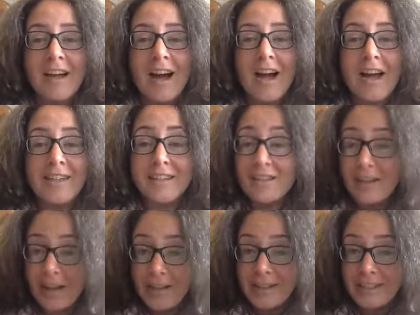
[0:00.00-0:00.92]
I had a
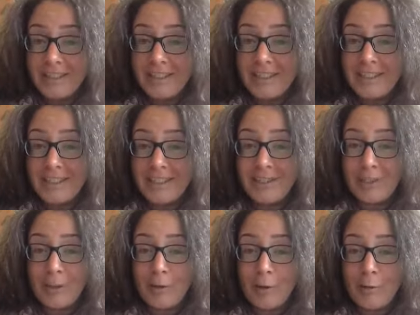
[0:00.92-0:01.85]
client and they didn't
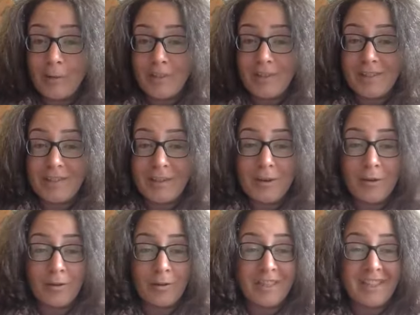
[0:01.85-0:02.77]
show up, and
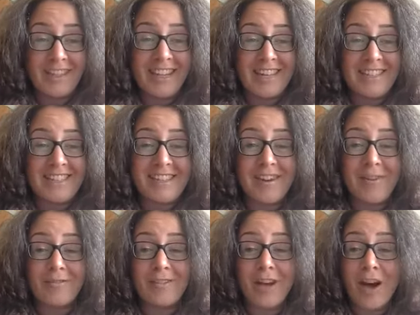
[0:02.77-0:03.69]
so let's
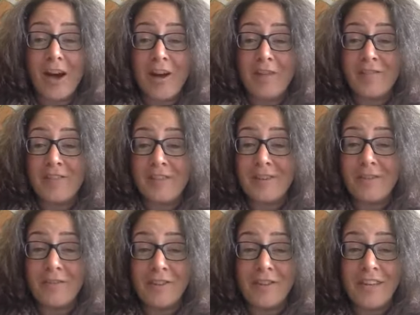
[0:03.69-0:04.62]
go live. So
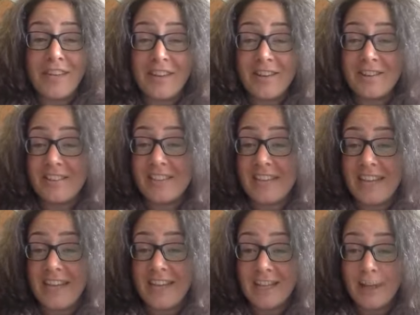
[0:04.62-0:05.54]
if you're here,
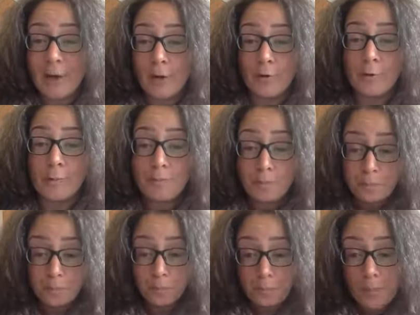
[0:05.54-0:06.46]
say hello.
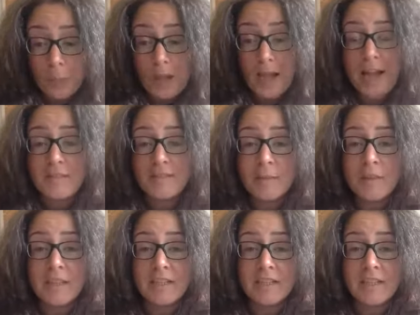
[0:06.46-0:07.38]
I have some
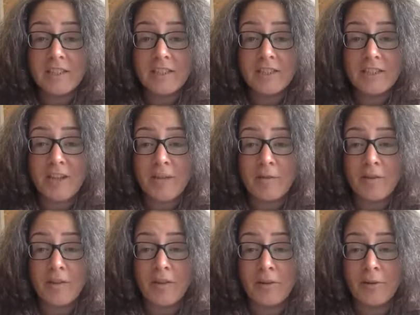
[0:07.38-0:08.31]
things I'd like to share
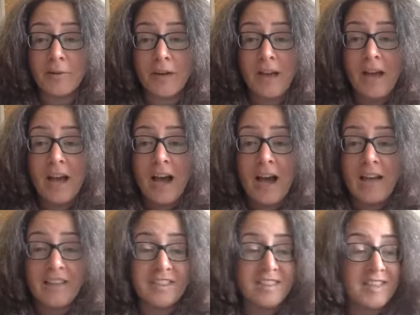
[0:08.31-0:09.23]
with you.
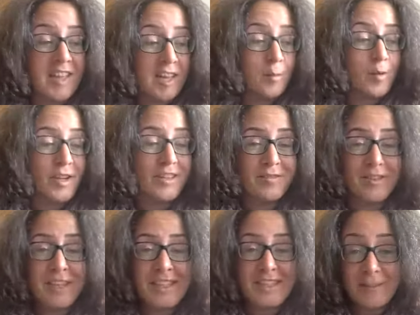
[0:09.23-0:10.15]
I'd like to celebrate the
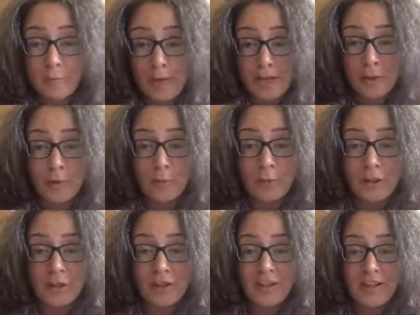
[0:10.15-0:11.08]
release of my new
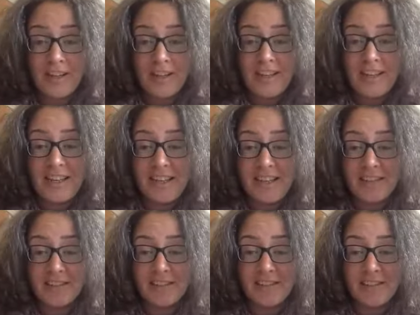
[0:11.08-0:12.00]
book,
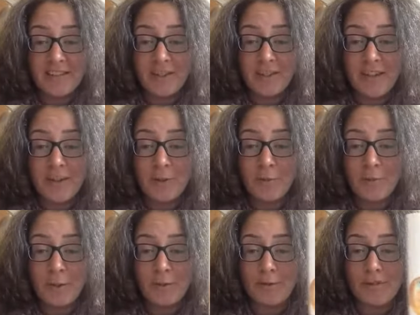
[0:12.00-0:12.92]
Heal Your Inner
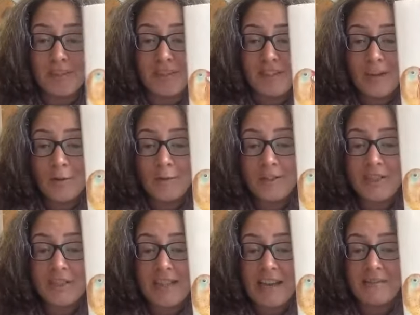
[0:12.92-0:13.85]
Wounds, which
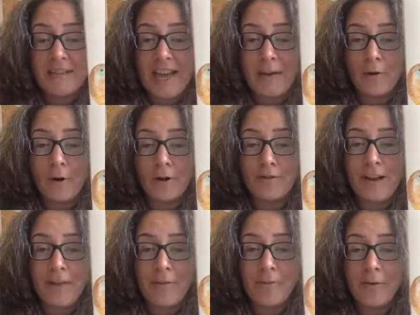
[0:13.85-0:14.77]
is out now all
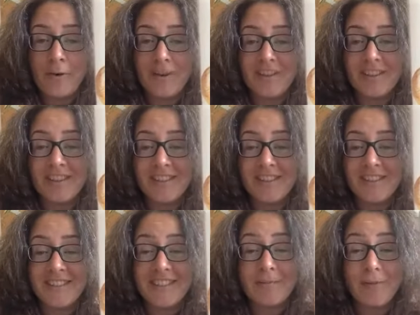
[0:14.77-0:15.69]
around the world
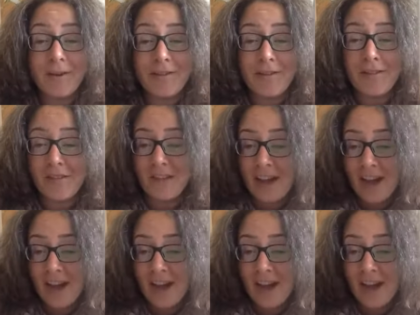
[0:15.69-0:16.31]
this month.